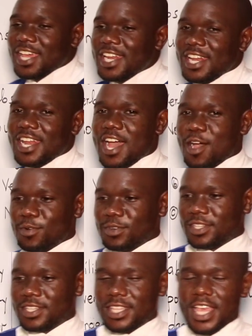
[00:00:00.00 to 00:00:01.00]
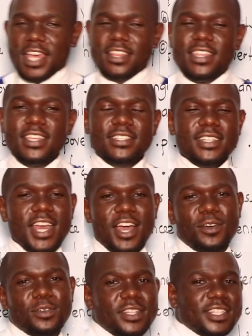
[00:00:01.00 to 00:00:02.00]
nouns. These
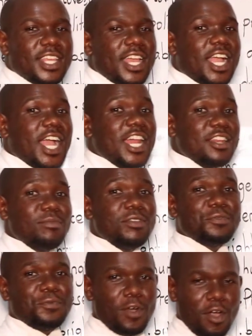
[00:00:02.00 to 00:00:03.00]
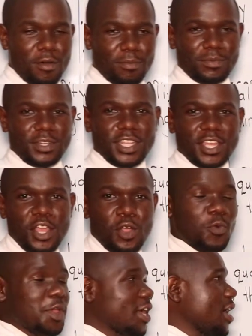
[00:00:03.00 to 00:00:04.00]
nouns can be formed.
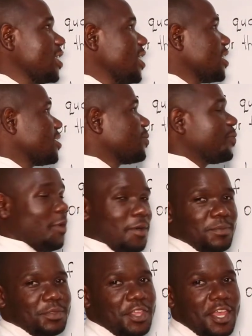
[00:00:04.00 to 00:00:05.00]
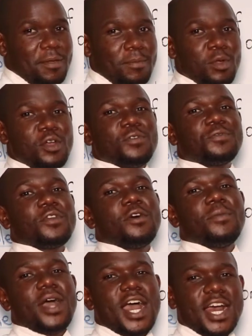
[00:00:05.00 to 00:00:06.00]
We can just form them
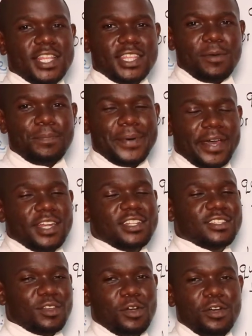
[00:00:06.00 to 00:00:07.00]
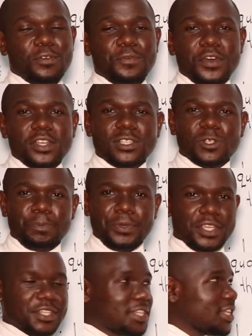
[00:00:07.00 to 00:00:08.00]
from other parts of
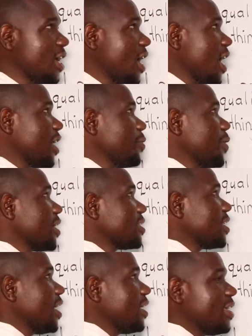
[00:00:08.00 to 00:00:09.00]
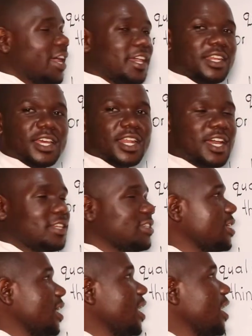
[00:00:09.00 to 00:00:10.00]
speech. And we are saying here in a
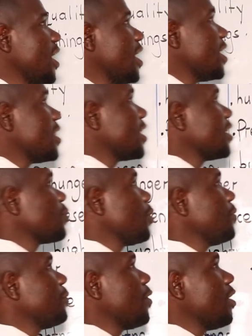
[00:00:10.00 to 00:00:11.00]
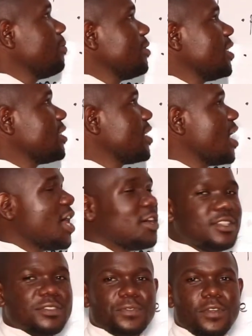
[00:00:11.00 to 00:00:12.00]
nutshell that we form these
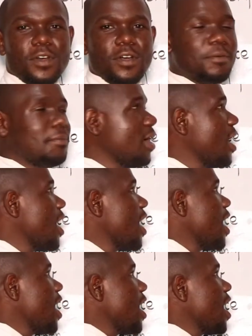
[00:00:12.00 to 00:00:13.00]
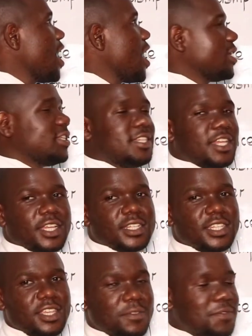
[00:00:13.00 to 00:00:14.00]
nouns from
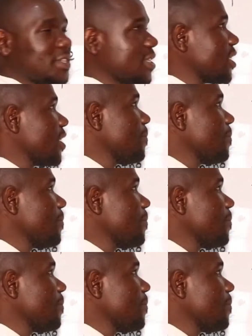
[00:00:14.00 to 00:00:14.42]
adjectives,